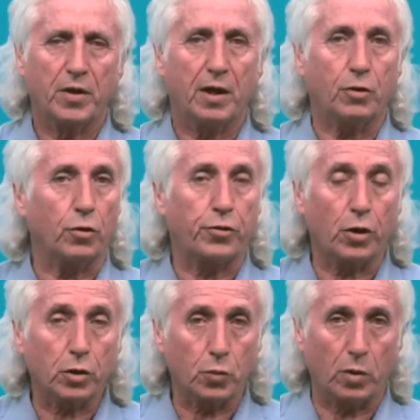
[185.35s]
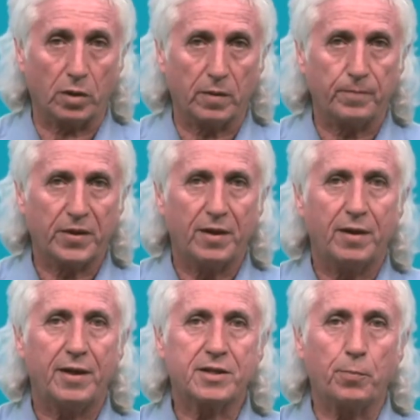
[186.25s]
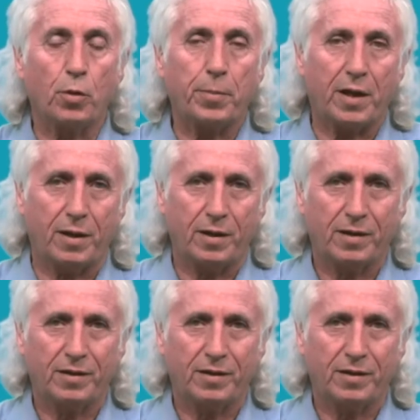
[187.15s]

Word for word: And the third one is mobile